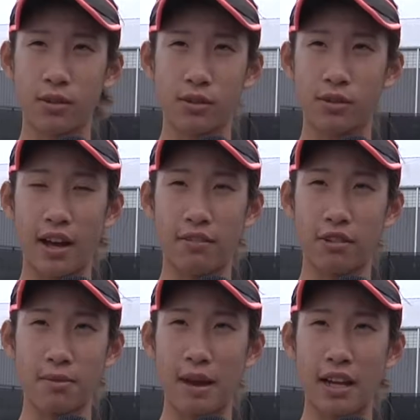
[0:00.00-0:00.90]
through
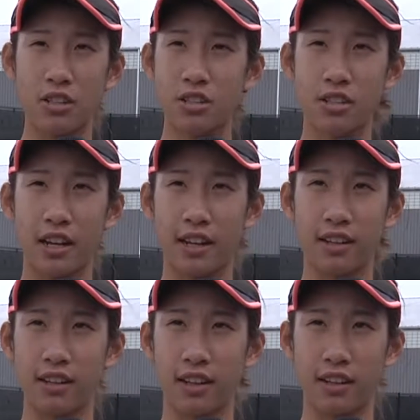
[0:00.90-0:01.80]
every match
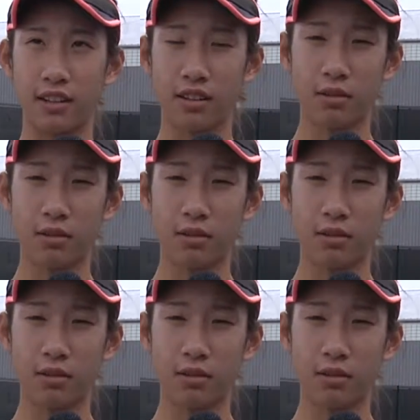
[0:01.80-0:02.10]
and then